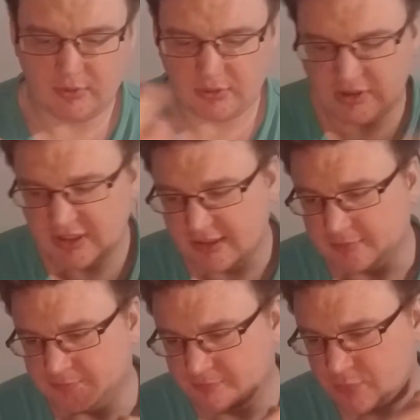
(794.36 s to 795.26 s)
And yeah,
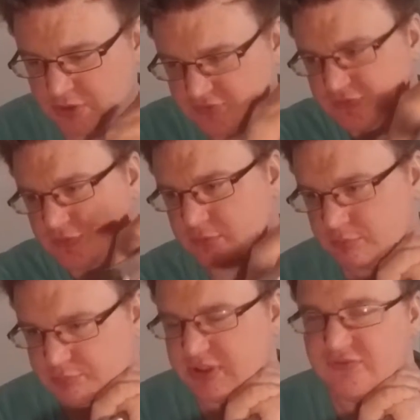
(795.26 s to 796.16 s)
that's
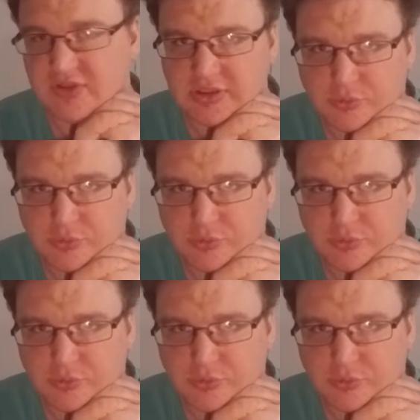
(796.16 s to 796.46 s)
basically